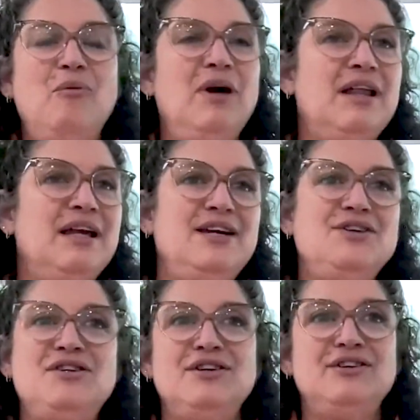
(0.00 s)
willing
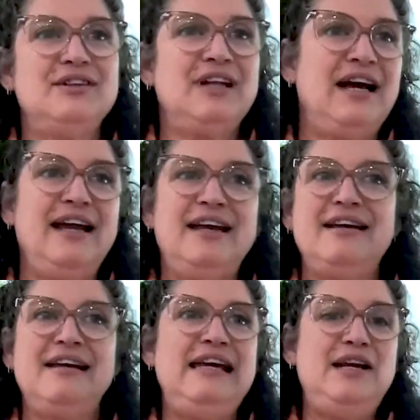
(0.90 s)
to like
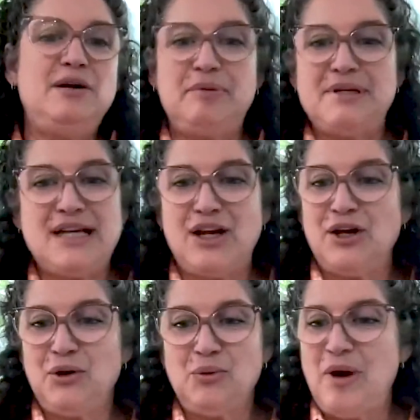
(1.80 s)
eat a
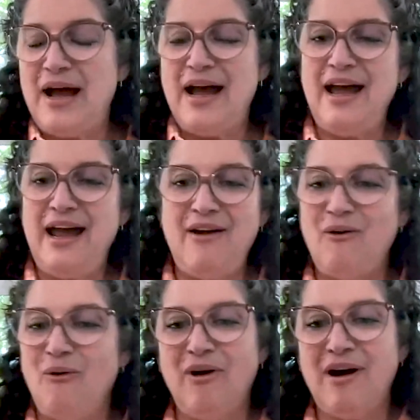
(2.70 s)
particular way or